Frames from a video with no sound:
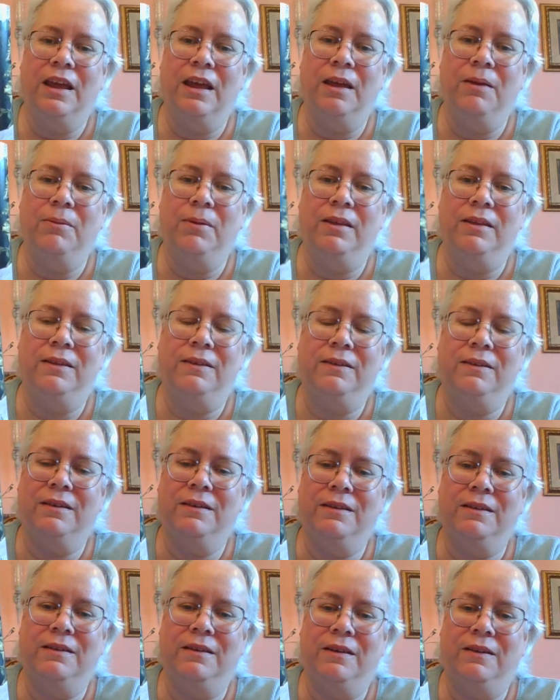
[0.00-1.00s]

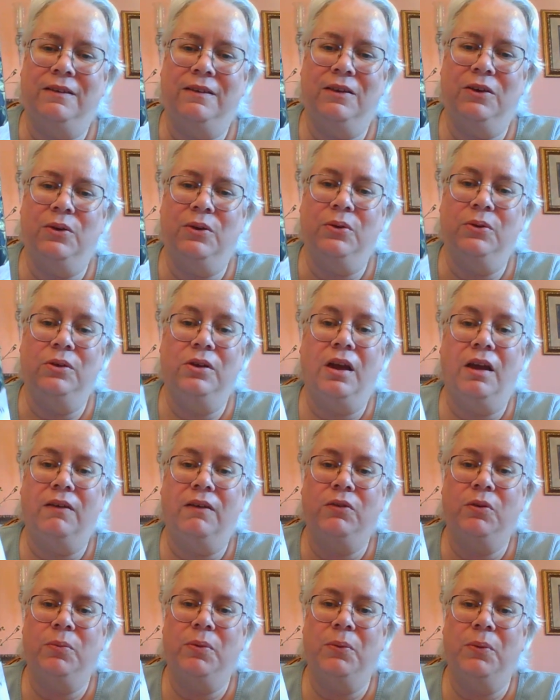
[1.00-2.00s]
It's just cute. You
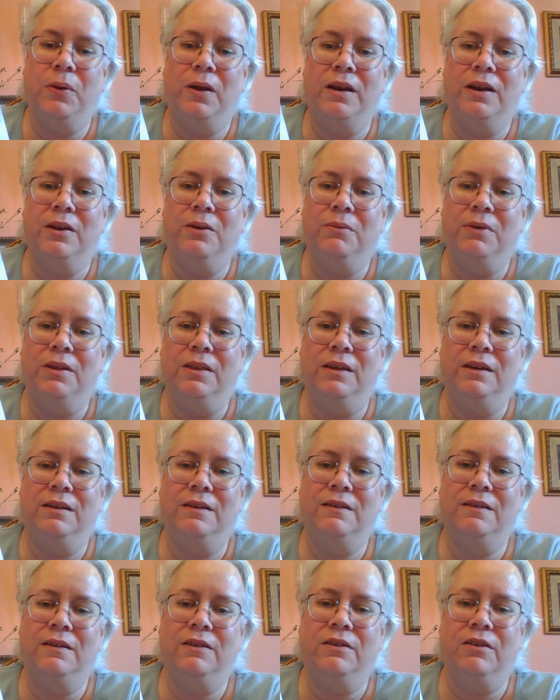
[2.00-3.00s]
have to be ready and willing
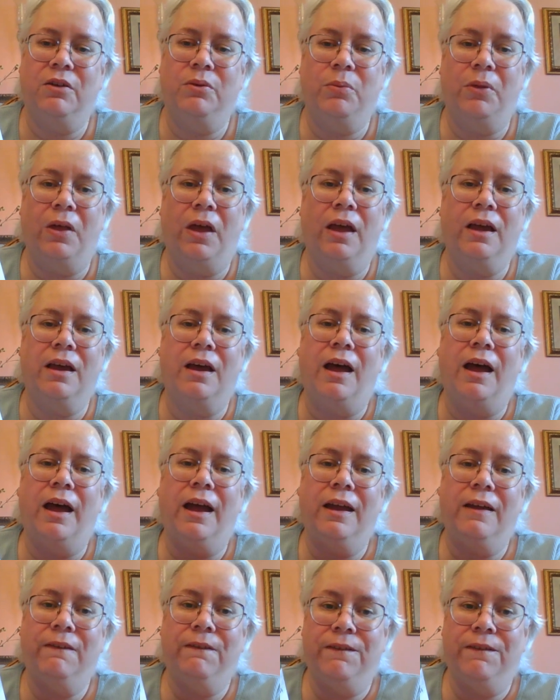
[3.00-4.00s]
to stitch on black,
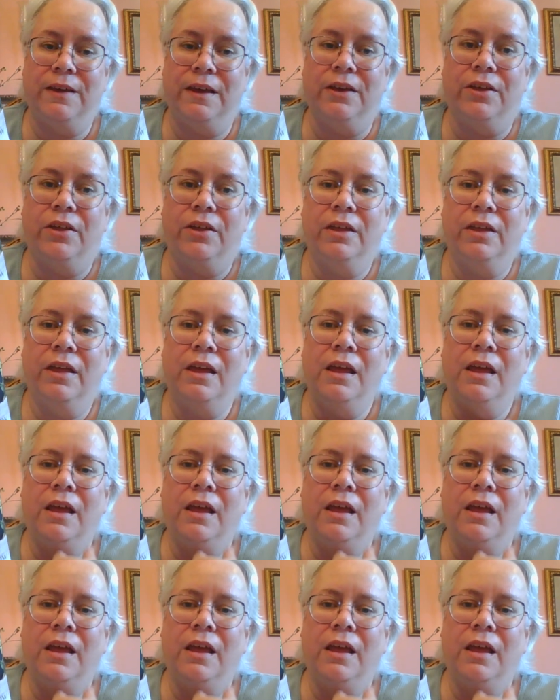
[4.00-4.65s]
I feel.